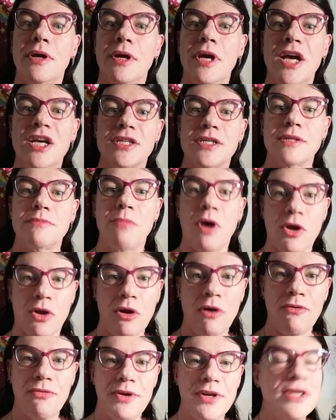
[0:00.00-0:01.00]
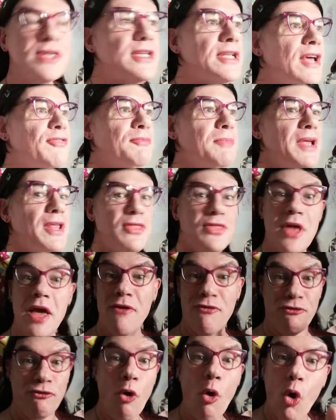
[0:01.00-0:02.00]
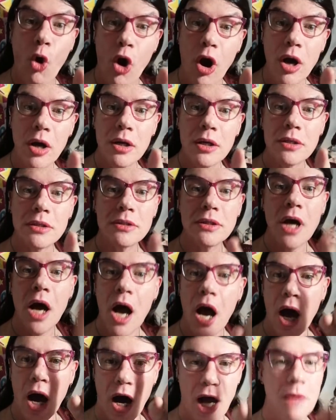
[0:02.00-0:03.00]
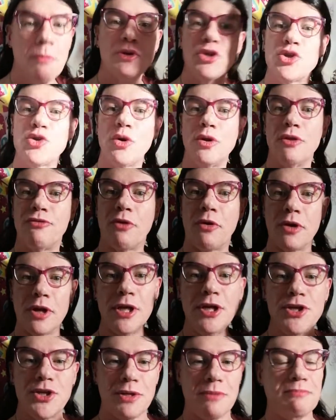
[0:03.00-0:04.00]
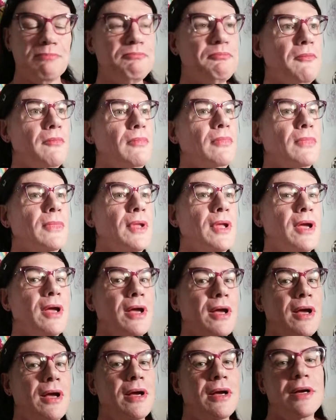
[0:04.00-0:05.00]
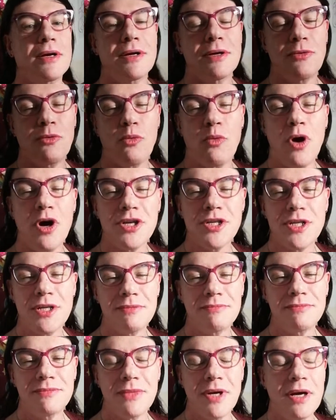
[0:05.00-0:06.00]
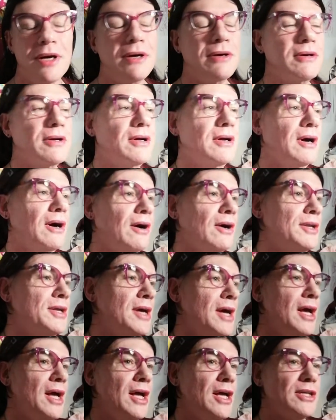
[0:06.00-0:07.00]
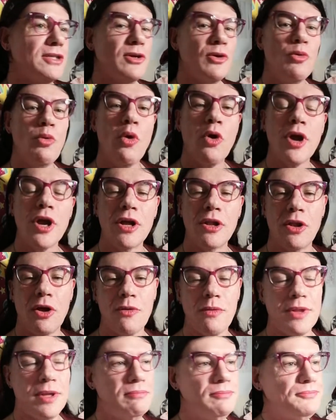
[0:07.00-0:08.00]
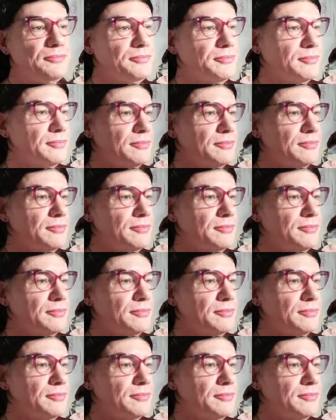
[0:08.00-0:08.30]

yes, my girlfriend has left me. Therefore, I must join the Foreign Legion. What? Oh God! So walking along with him,